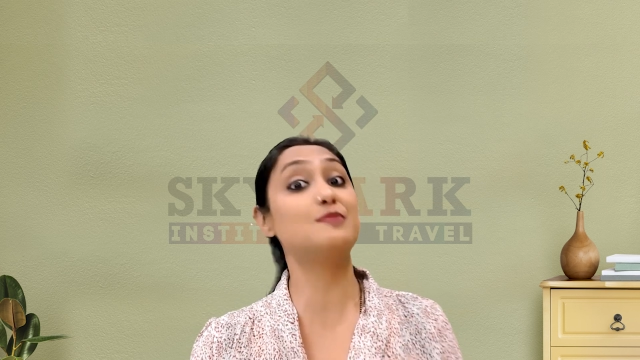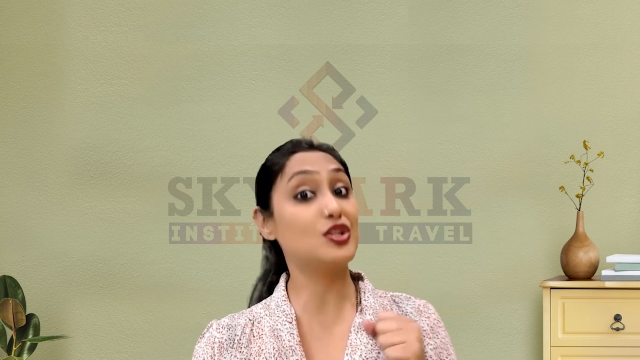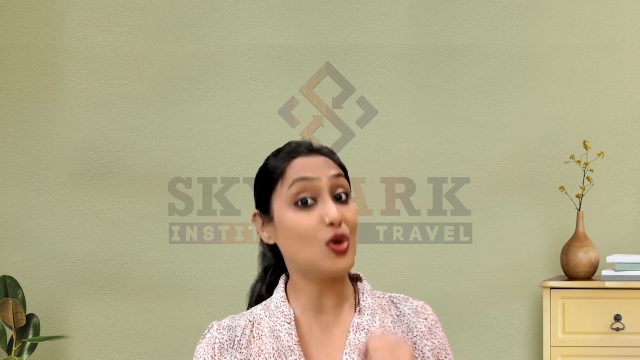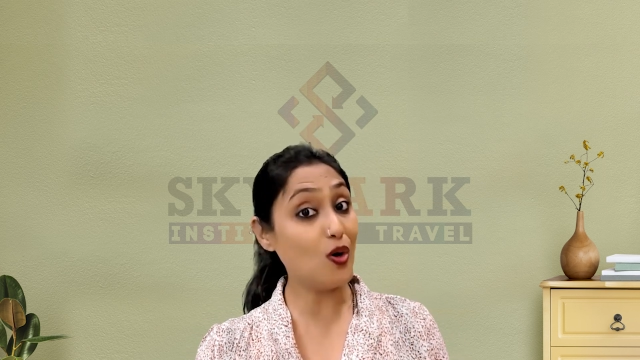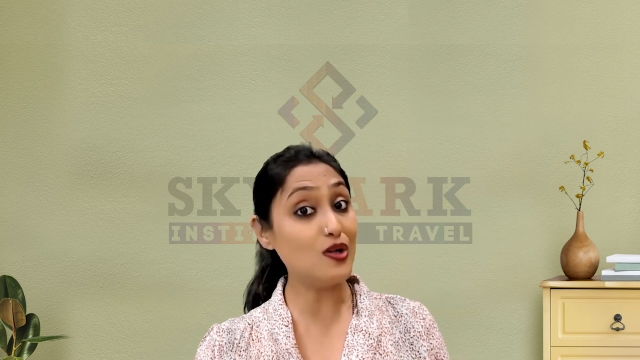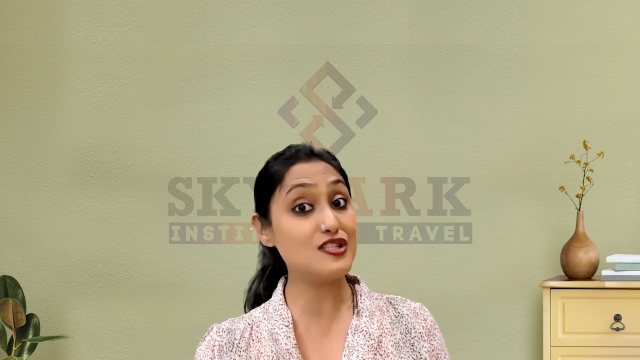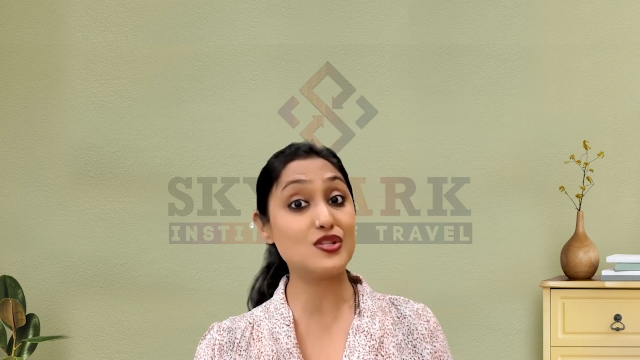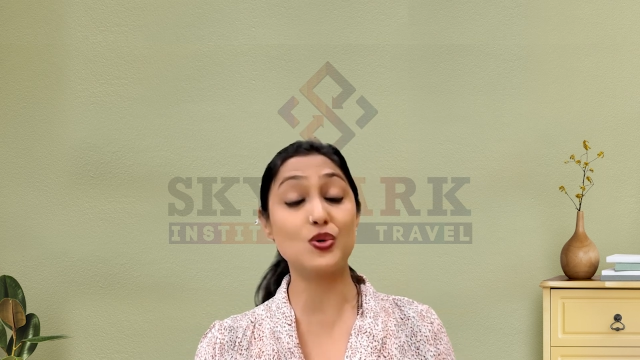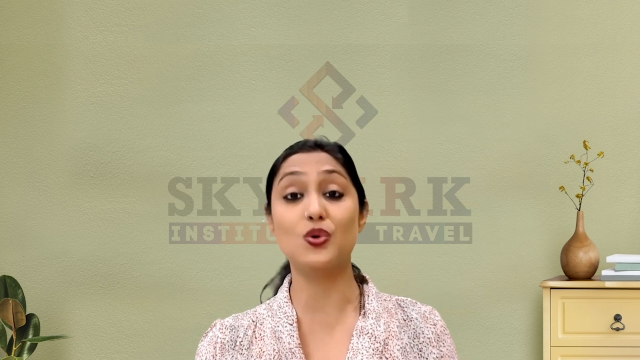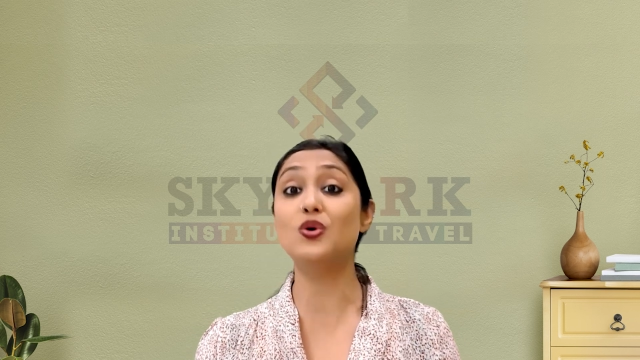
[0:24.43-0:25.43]
but
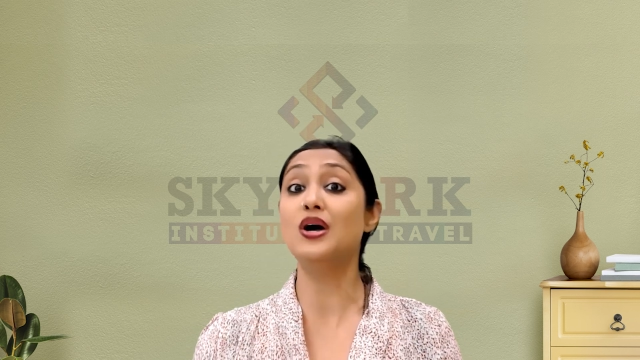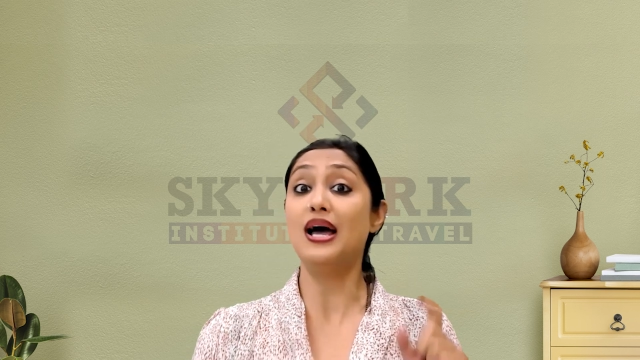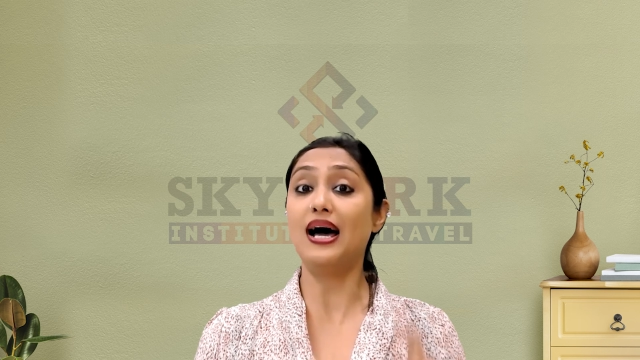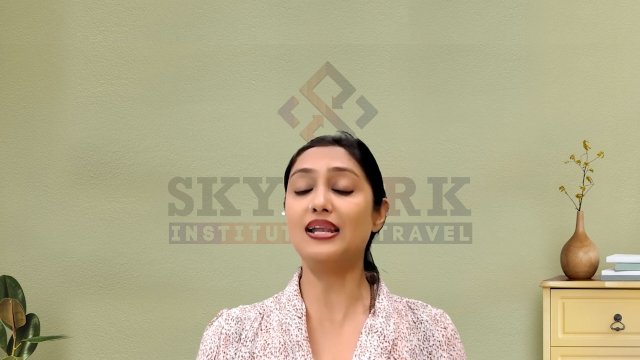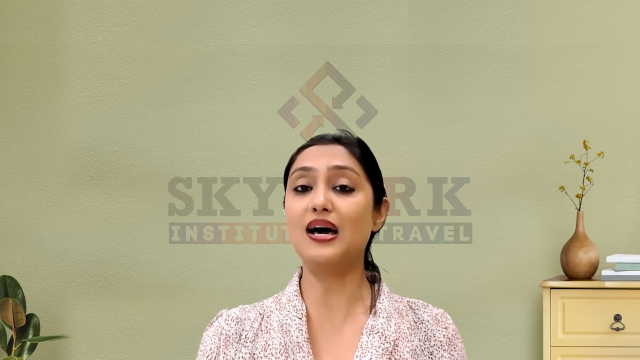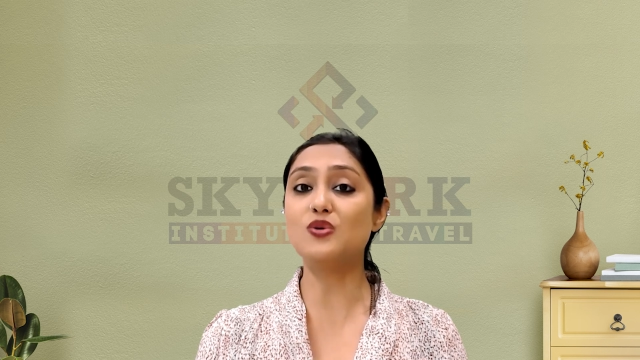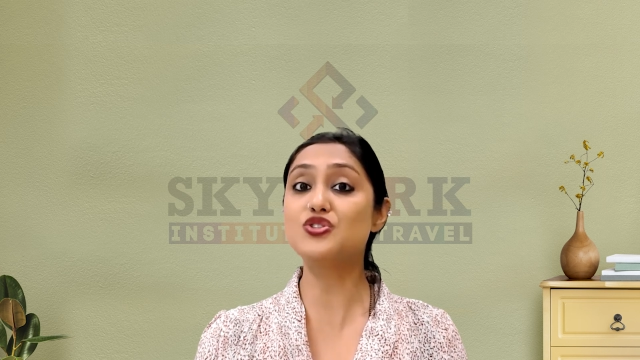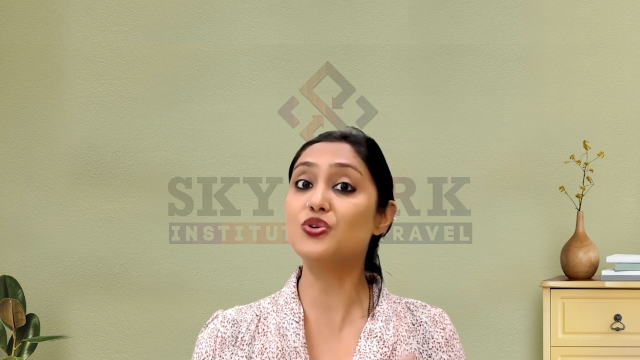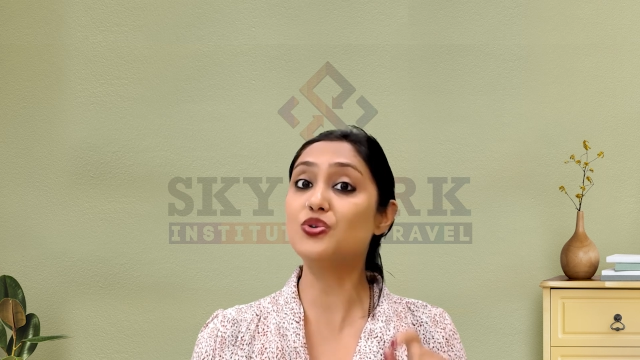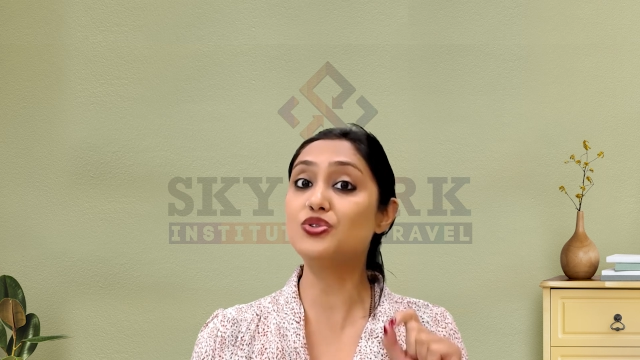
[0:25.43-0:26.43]
also
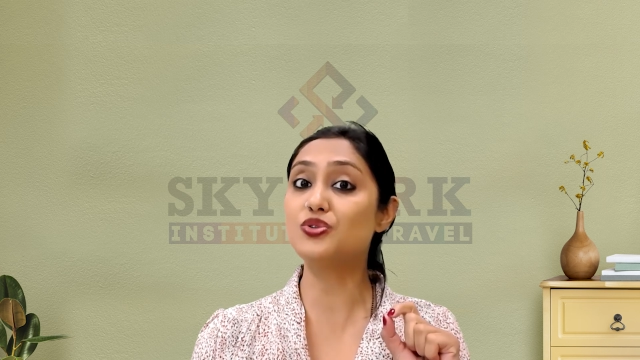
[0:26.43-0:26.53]
allows you